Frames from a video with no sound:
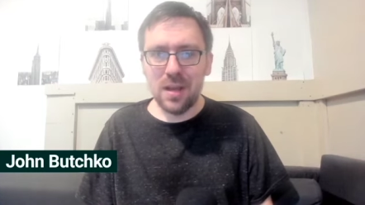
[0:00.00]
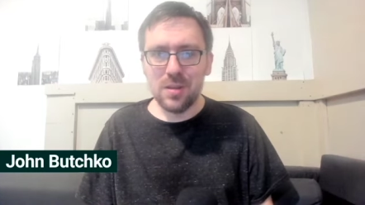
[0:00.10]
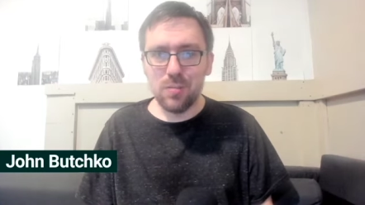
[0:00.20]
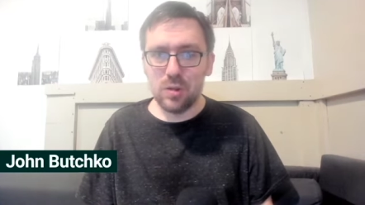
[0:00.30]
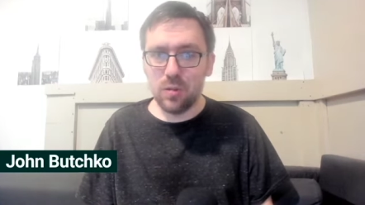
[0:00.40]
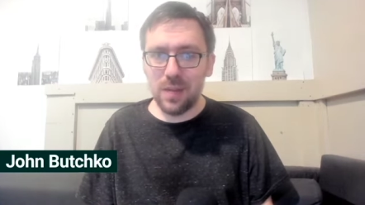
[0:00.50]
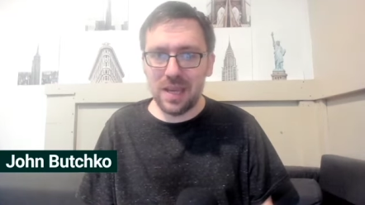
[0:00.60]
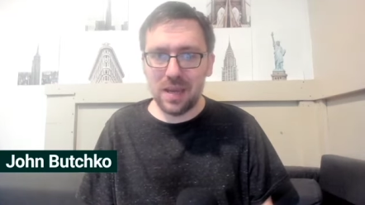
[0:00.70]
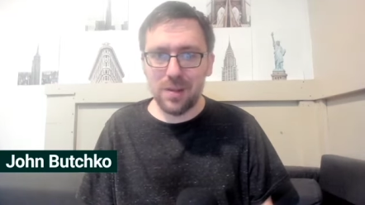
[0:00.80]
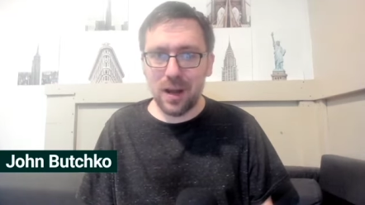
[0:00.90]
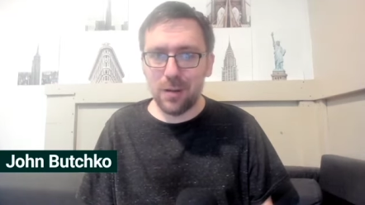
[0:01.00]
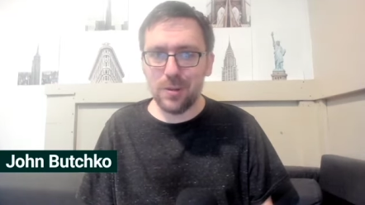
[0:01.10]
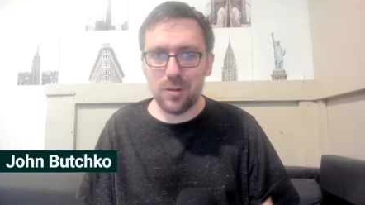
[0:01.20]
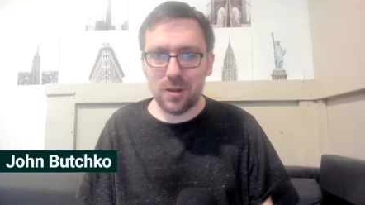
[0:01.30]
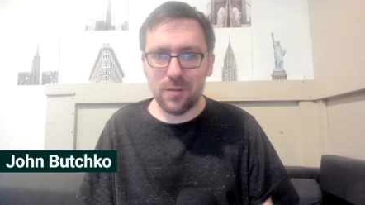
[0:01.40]
which will make him an
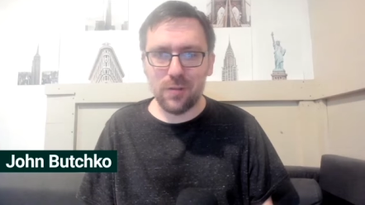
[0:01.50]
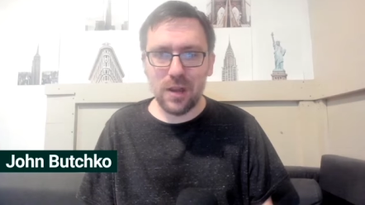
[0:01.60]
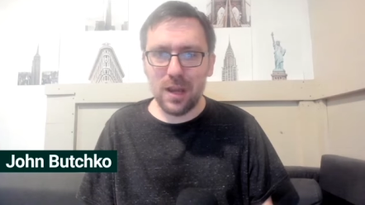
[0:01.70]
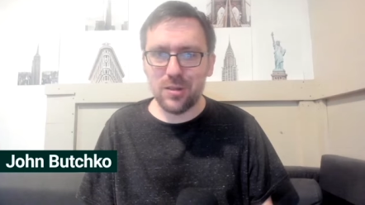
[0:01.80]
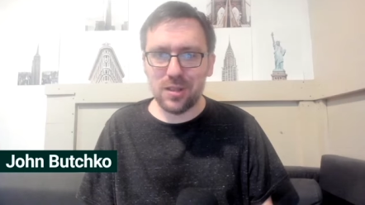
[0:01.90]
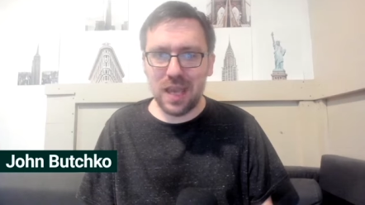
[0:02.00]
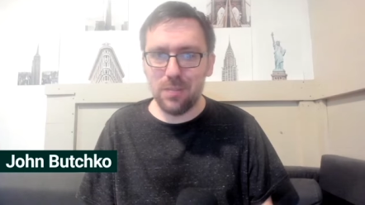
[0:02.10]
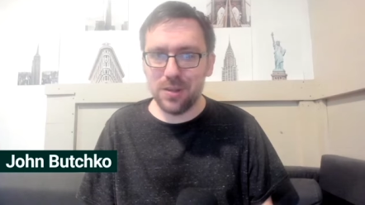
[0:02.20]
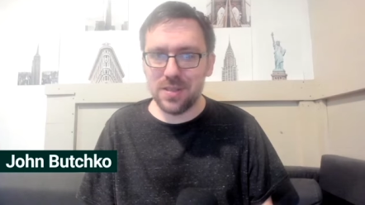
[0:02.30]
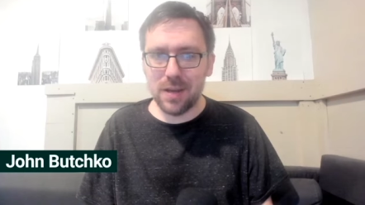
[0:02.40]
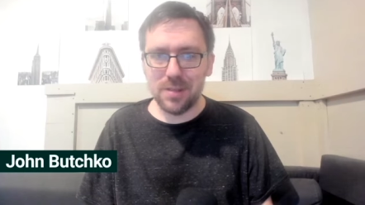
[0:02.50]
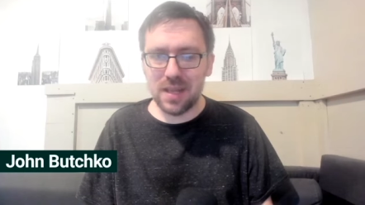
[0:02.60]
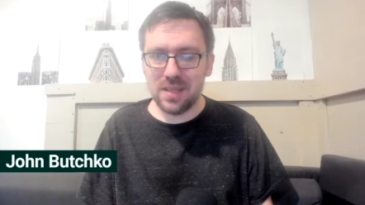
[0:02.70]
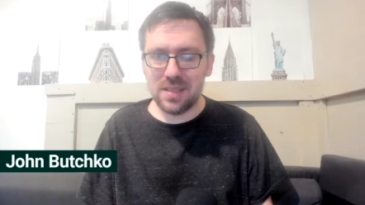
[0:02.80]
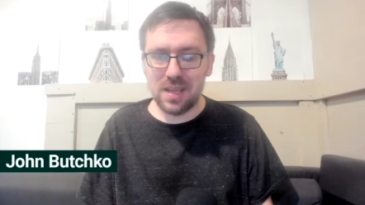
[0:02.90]
unrestricted free agent able to sign with
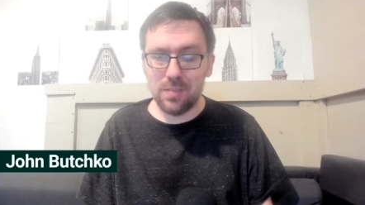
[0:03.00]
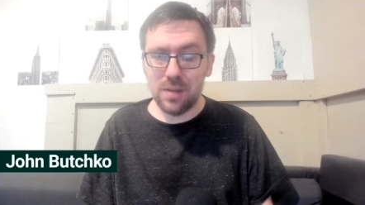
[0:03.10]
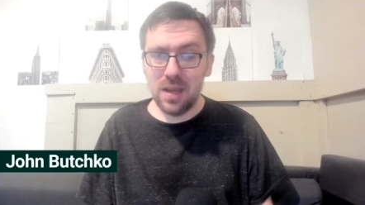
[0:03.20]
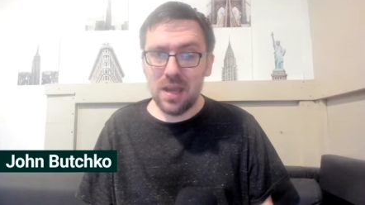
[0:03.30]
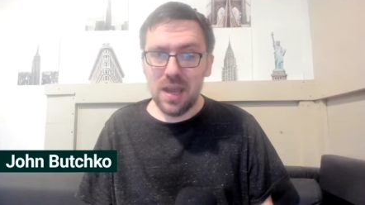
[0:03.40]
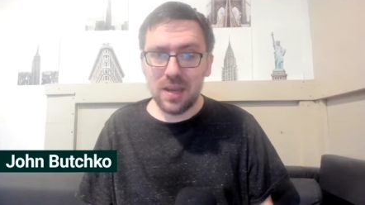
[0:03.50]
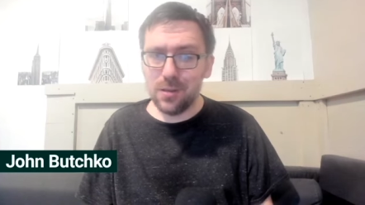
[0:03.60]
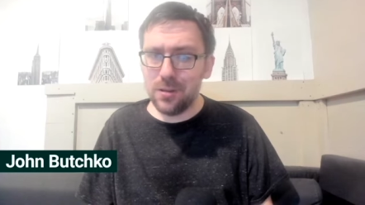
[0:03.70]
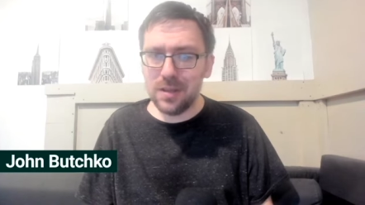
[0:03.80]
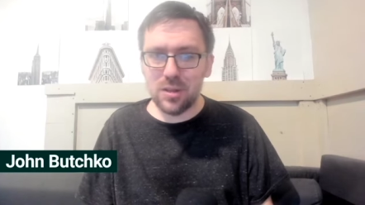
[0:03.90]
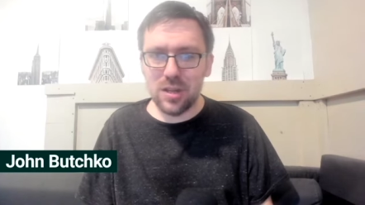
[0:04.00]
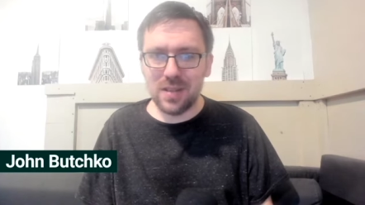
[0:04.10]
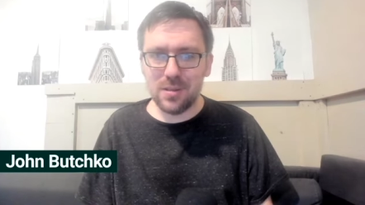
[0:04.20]
any team, including the Jets.